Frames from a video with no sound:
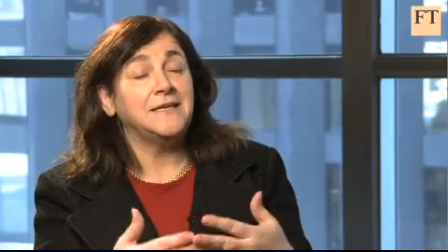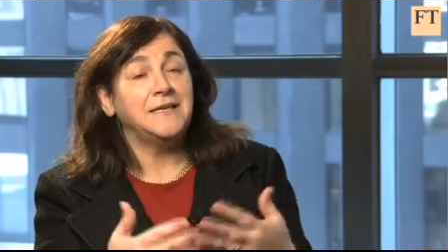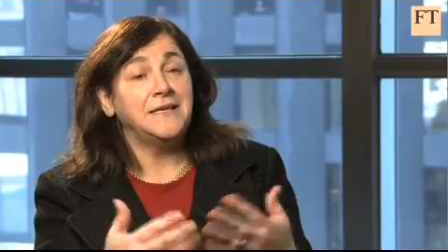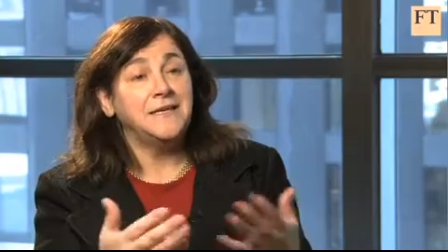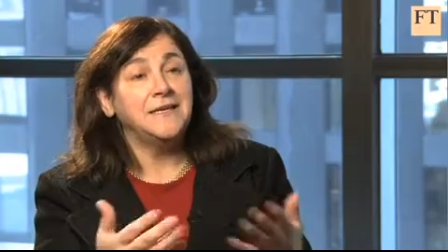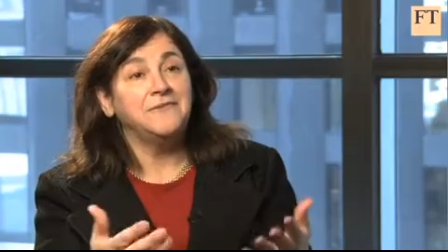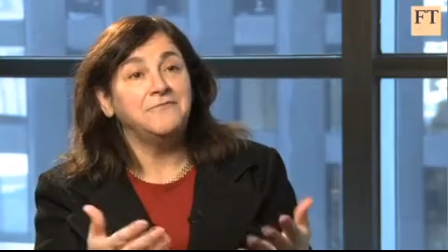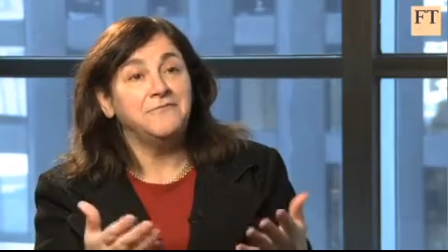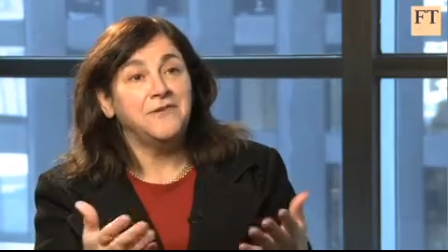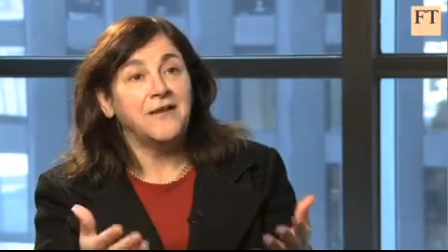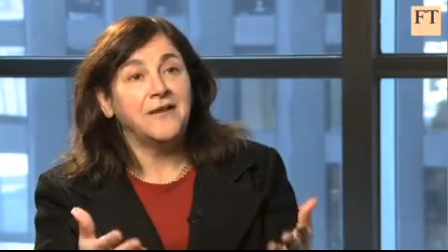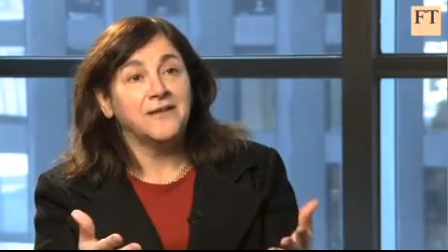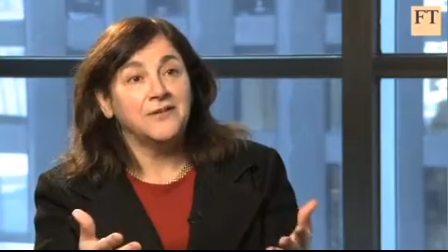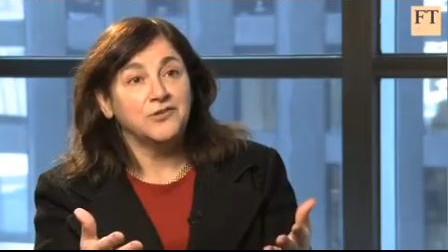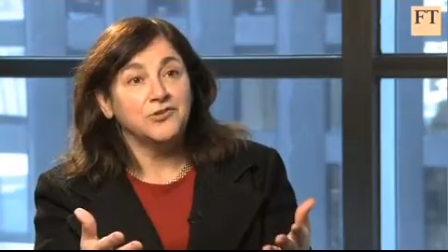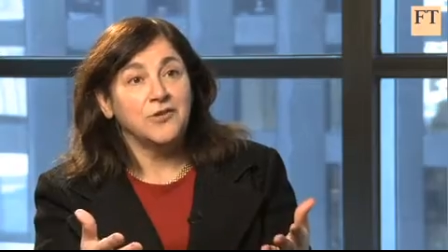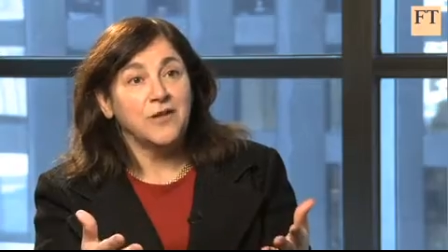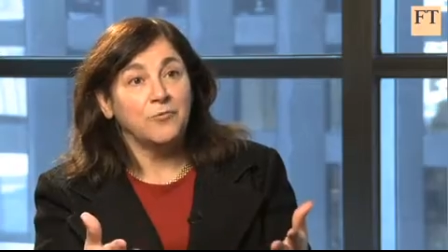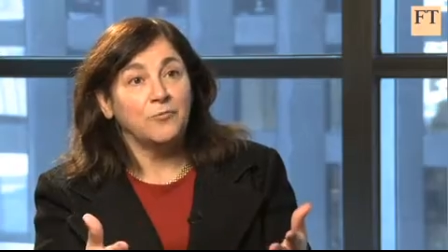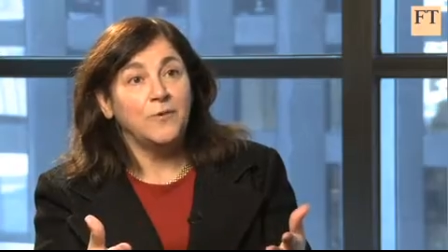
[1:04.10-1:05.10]
key
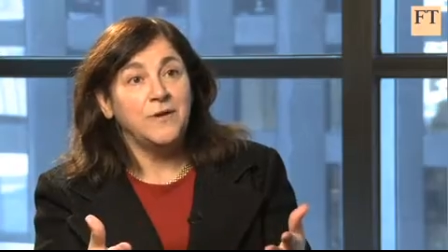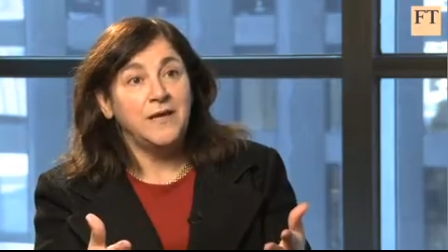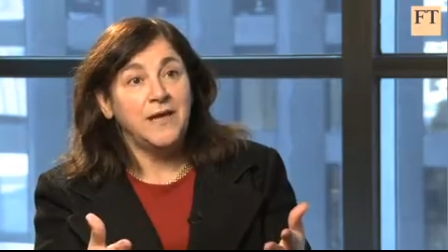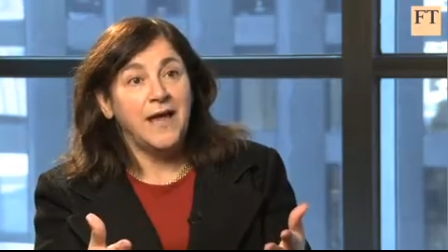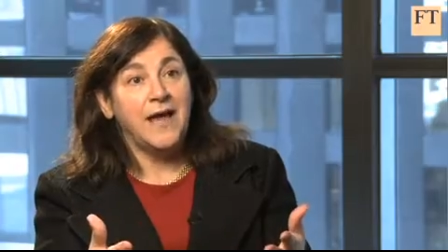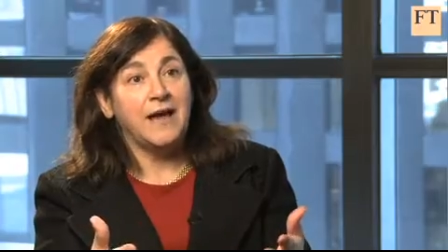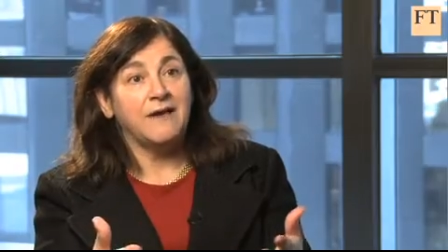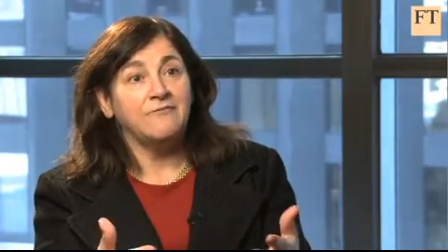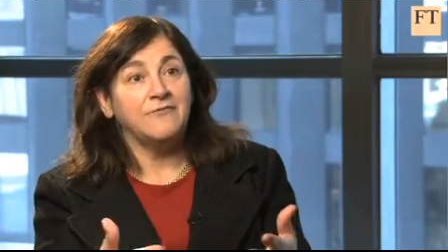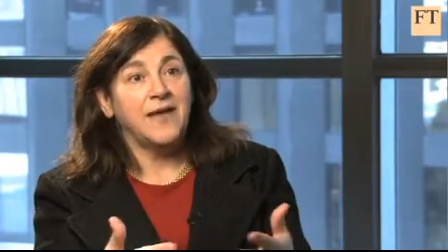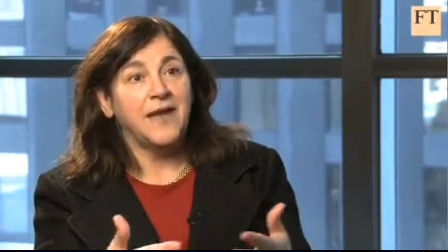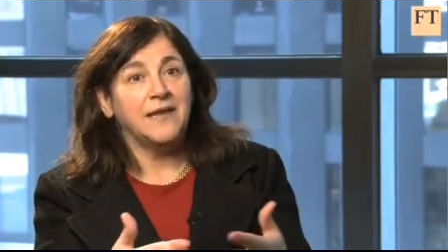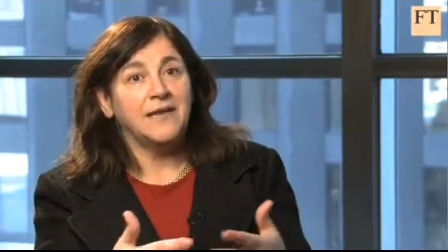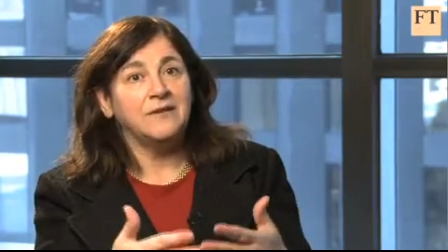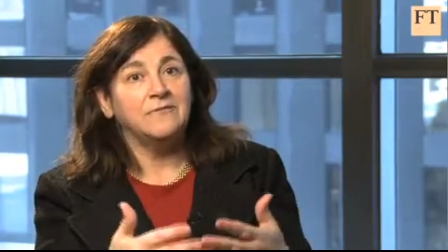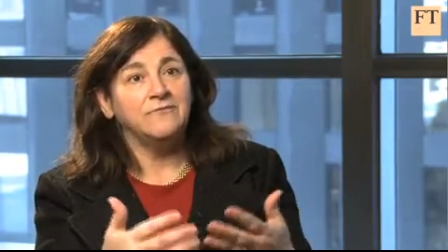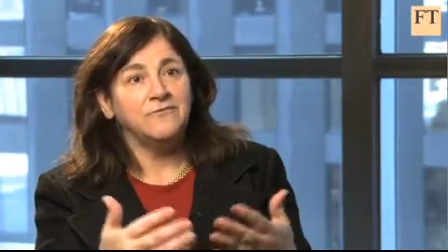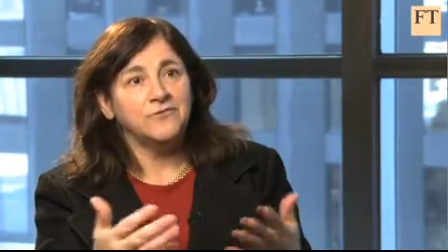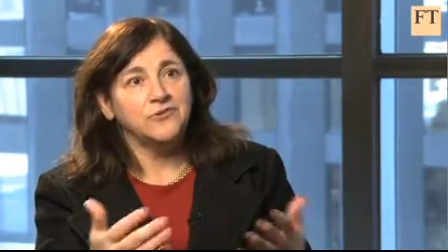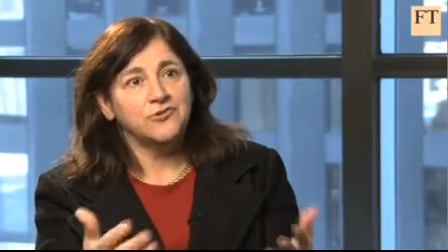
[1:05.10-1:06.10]
advantage that we have, that
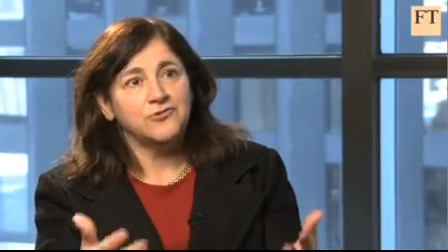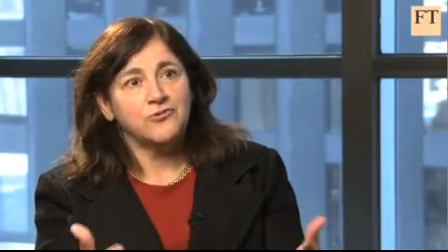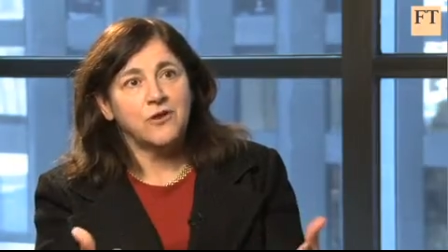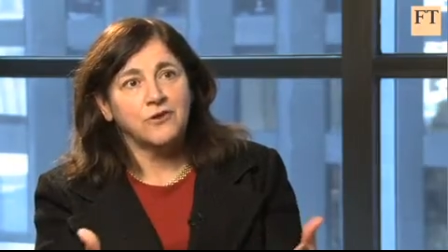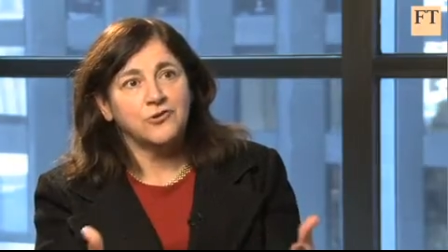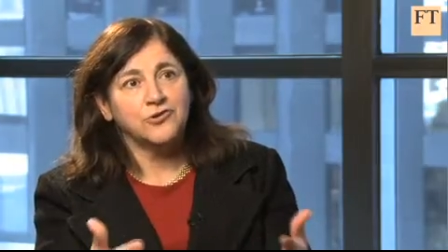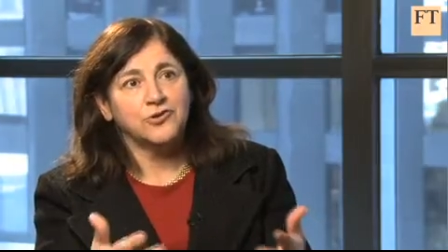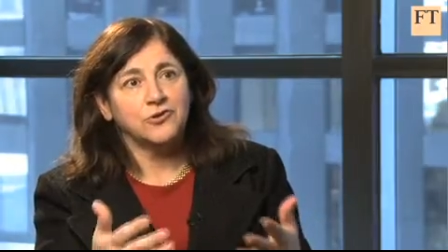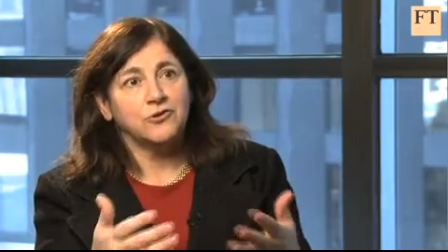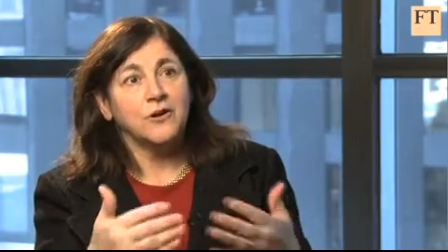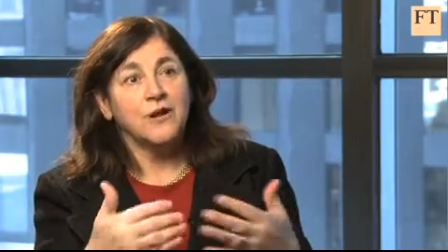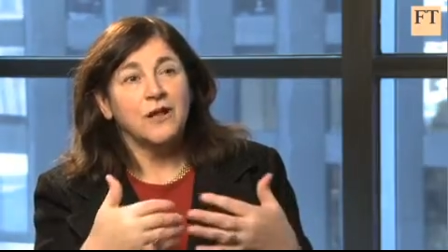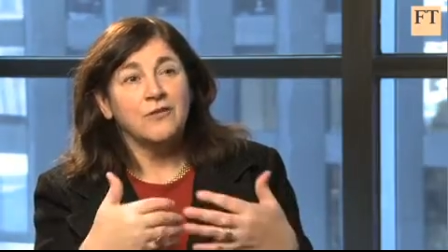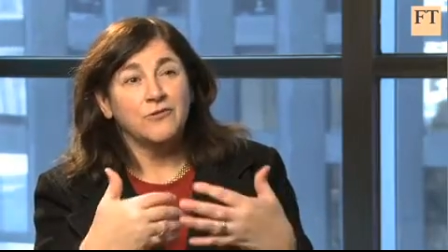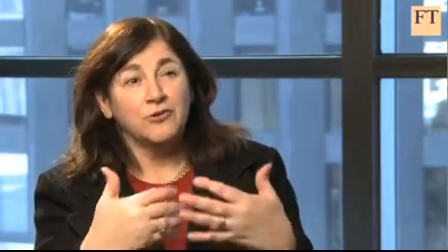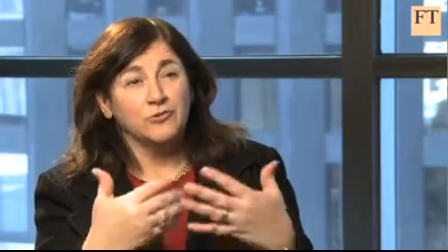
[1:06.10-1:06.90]
infrastructure,